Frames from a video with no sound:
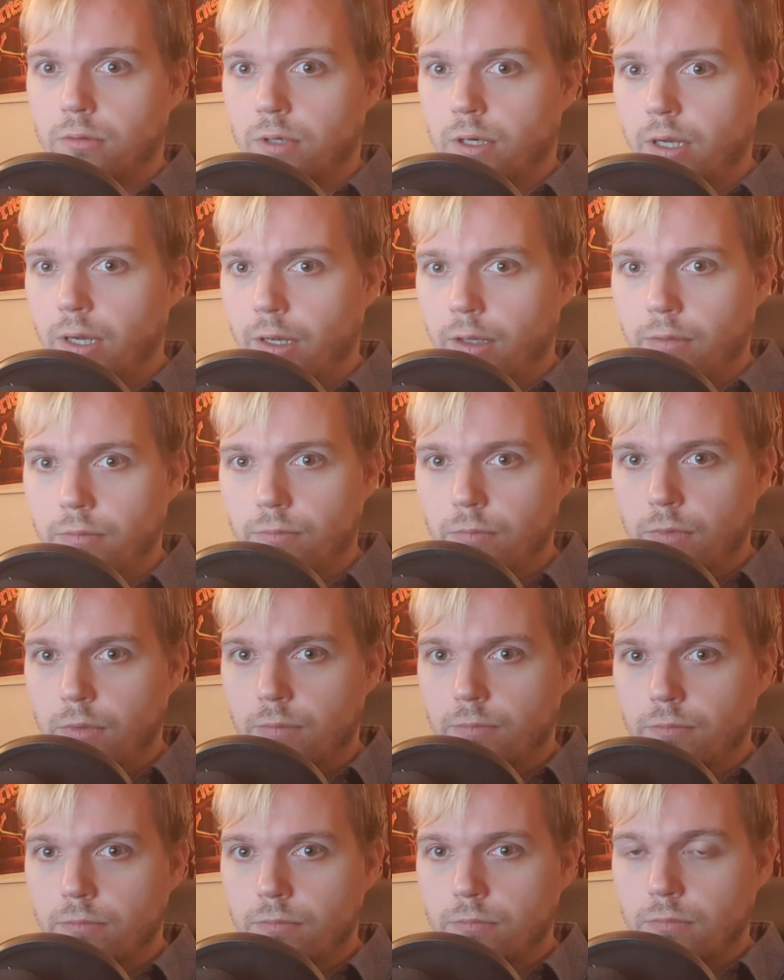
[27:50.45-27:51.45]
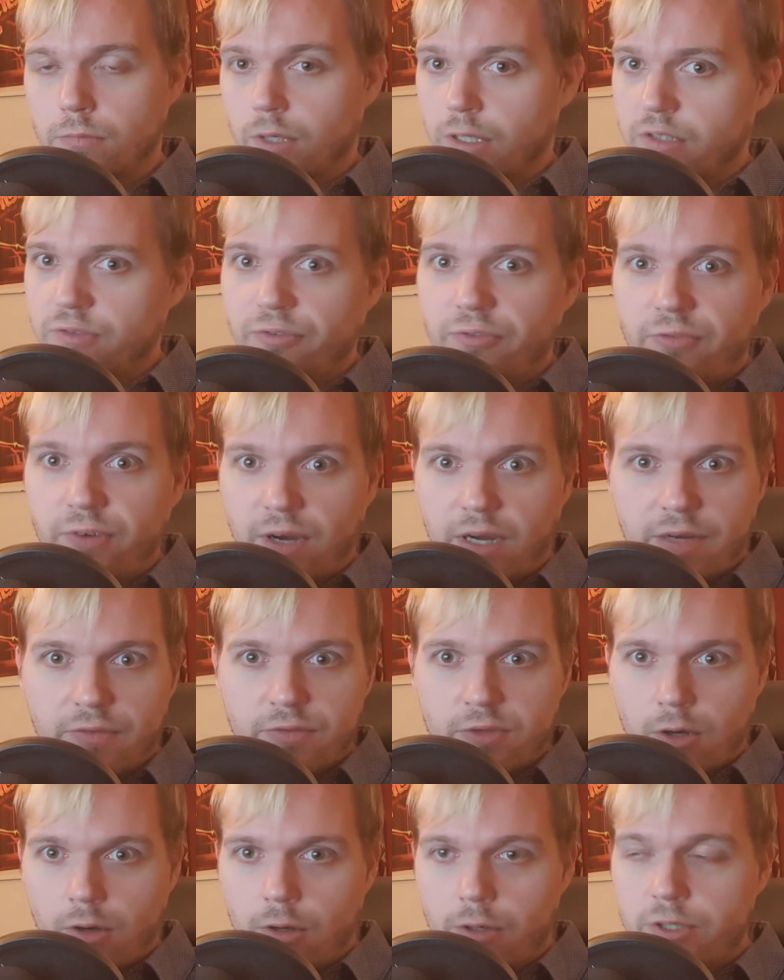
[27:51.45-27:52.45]
All right. That's
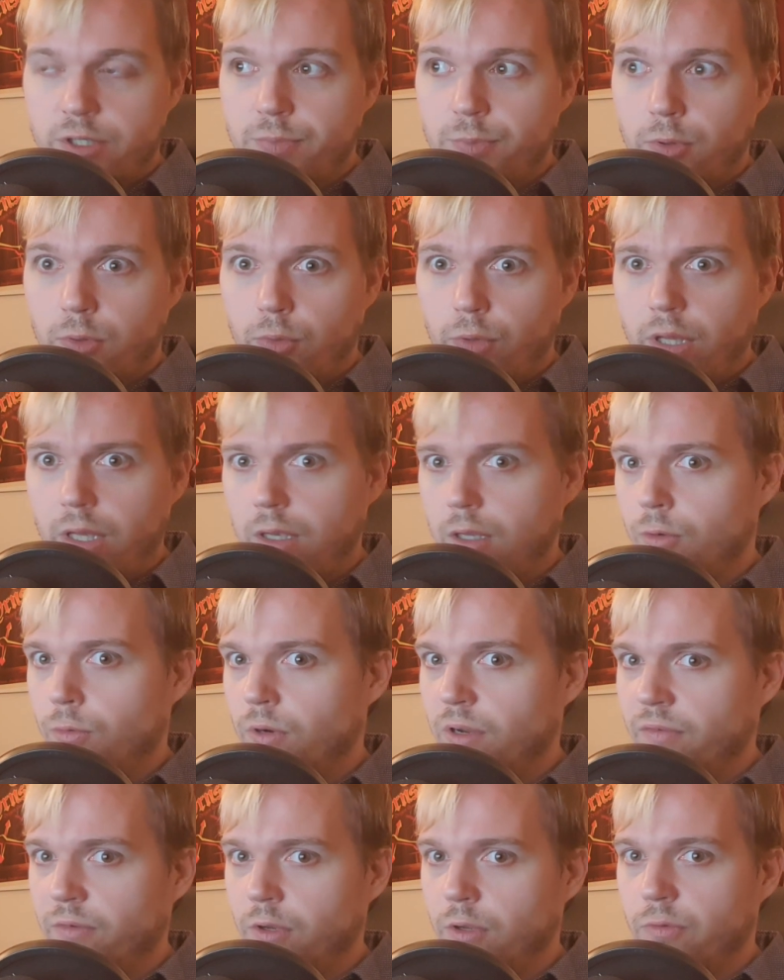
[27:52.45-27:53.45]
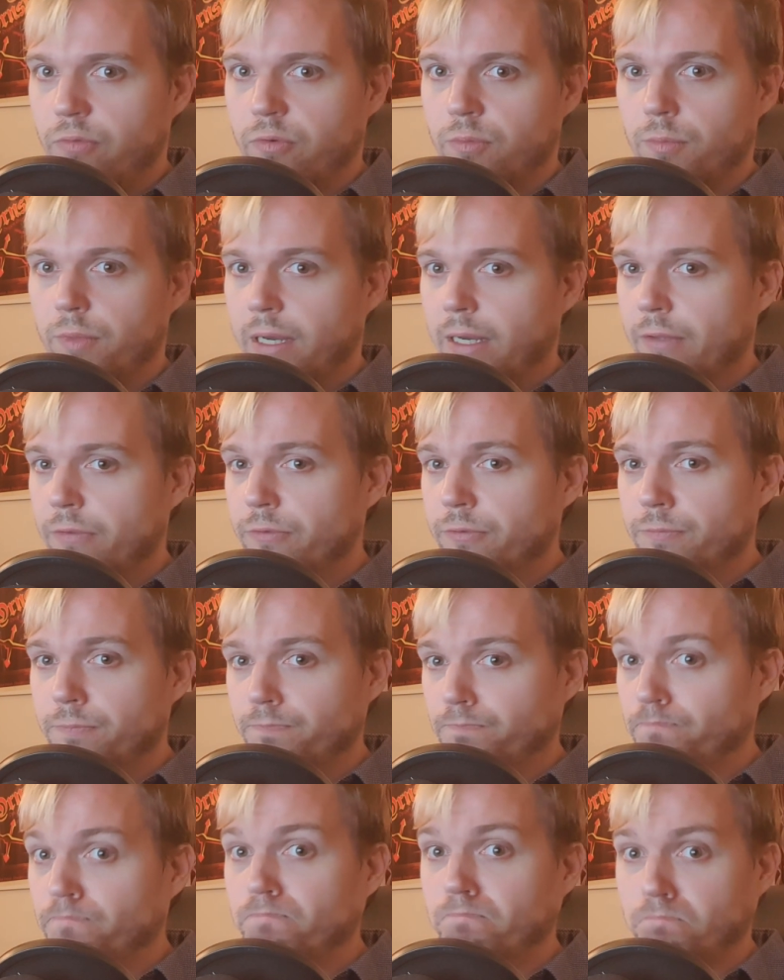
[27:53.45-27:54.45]
$5 per week in revenue from that.
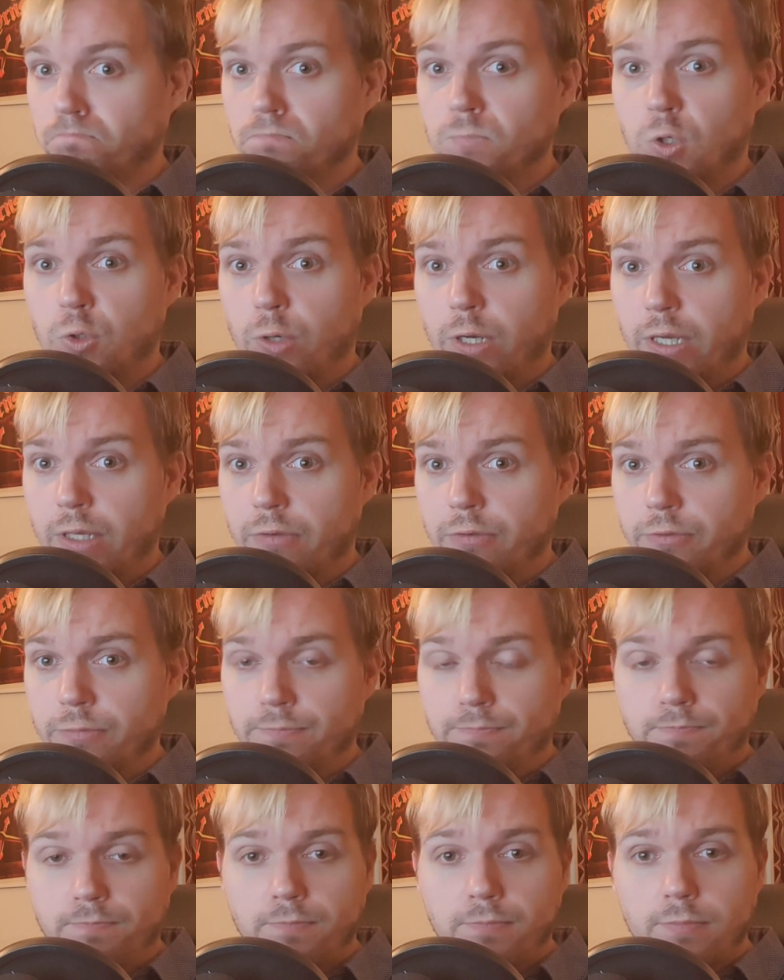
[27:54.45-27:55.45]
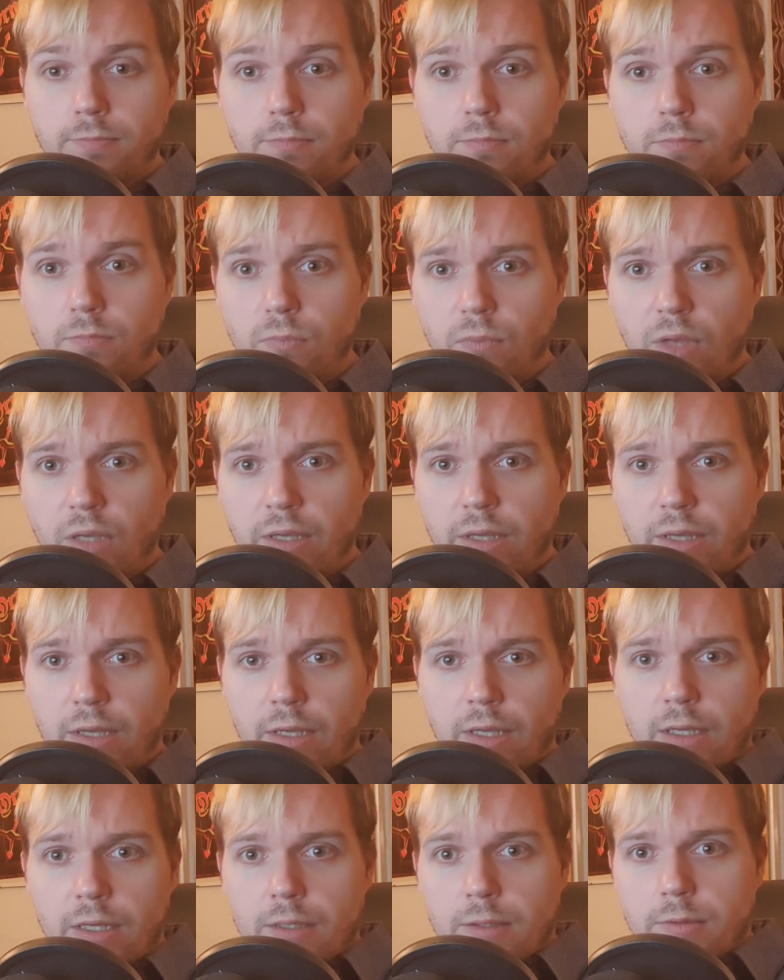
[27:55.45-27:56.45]
Great.
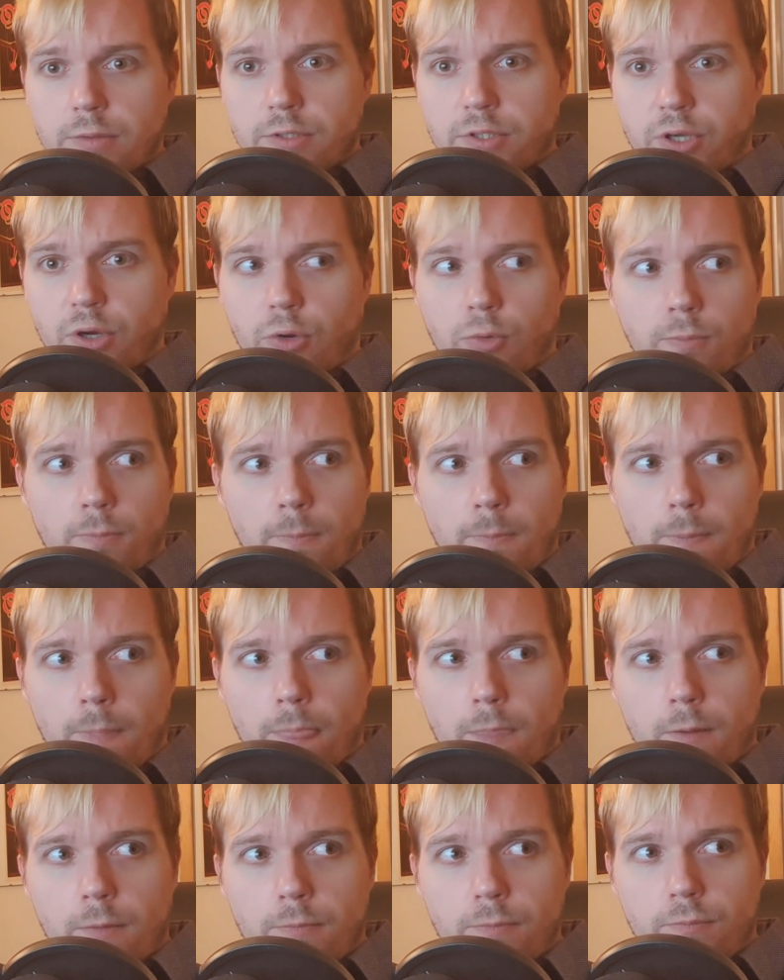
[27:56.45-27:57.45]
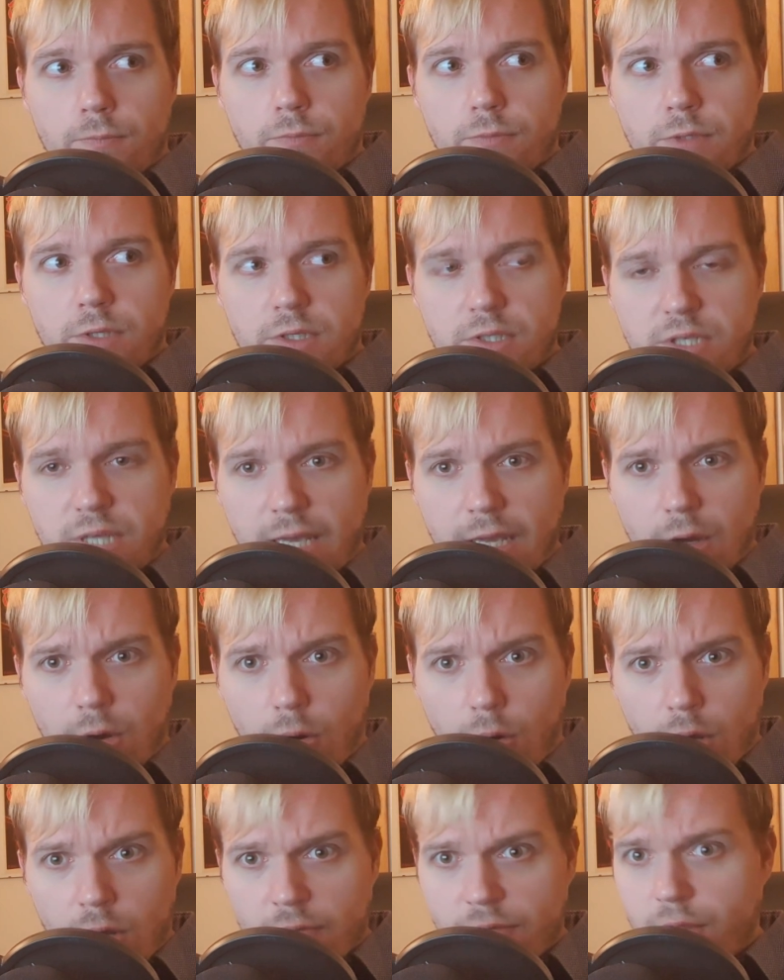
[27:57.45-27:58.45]
So, say
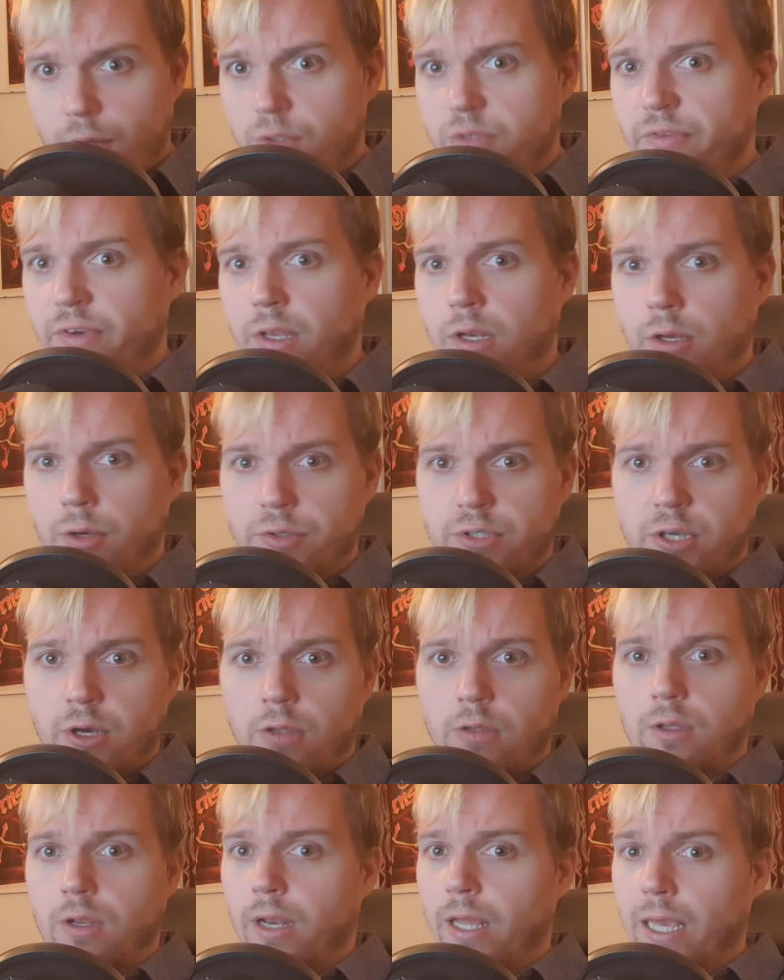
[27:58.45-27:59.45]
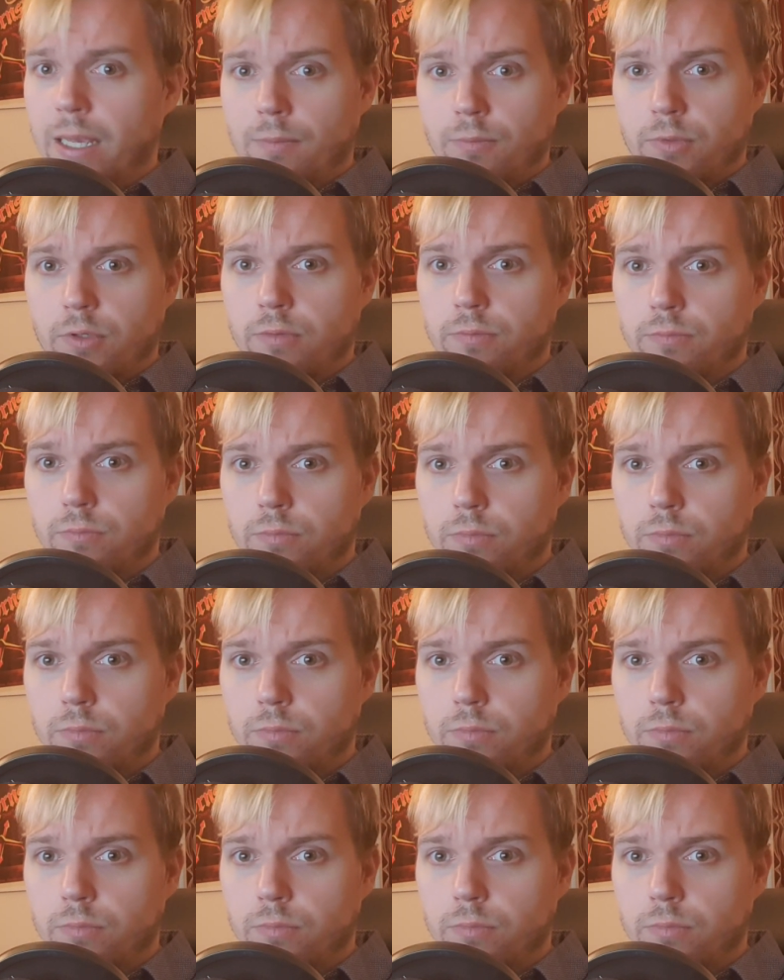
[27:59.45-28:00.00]
all of those videos got claimed.